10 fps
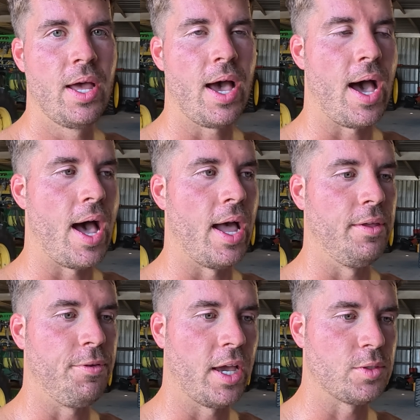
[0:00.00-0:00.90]

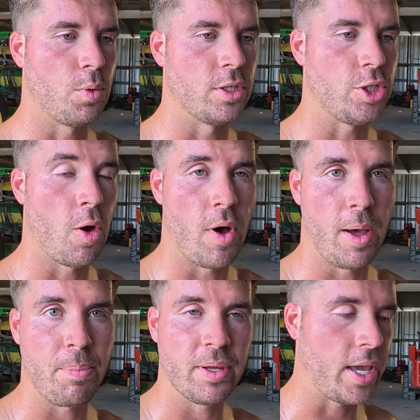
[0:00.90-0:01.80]
If you guys want to show
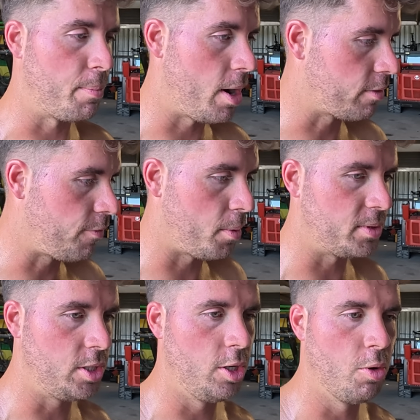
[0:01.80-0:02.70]
up. Got American Farming
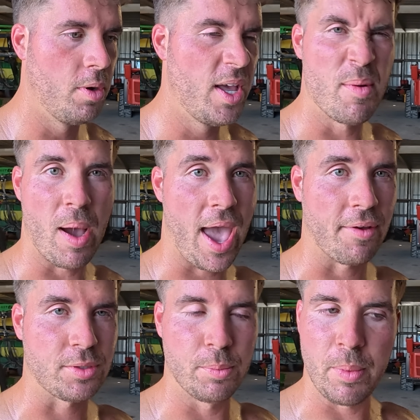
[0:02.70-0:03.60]
2. Might
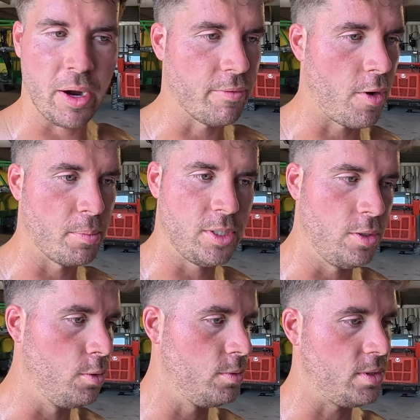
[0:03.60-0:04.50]
have some American Farming
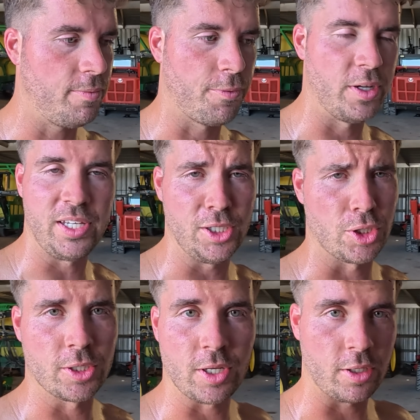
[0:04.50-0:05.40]
2 free
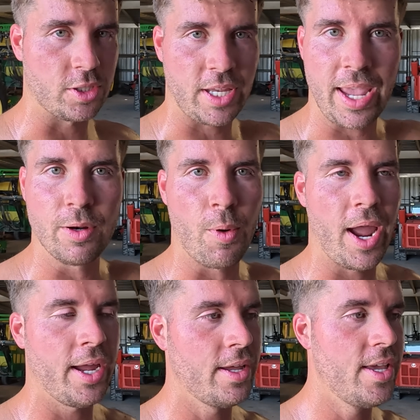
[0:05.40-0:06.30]
t-shirts all just hanging
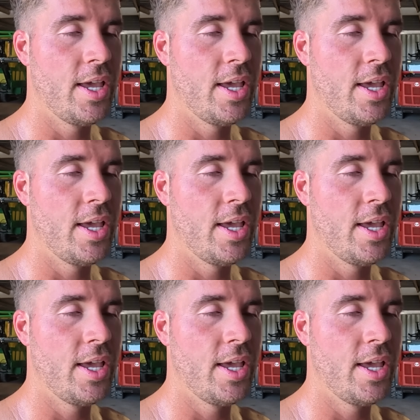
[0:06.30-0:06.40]
away.